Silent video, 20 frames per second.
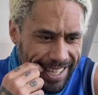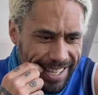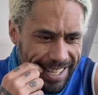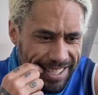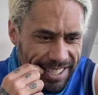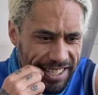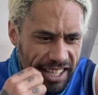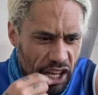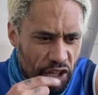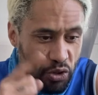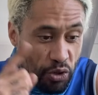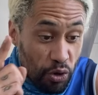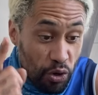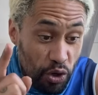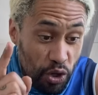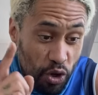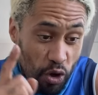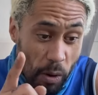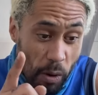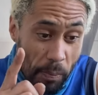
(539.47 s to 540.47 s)
stay true
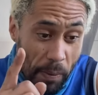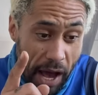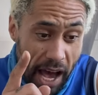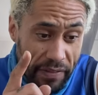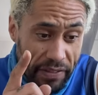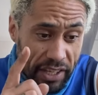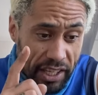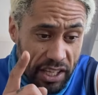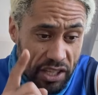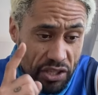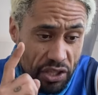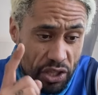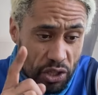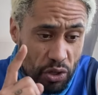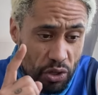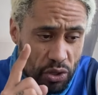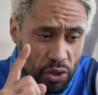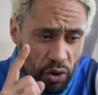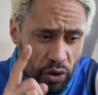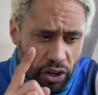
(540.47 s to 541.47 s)
to your path and
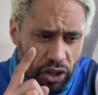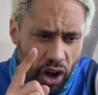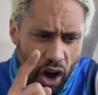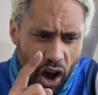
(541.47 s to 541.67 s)
continue soaring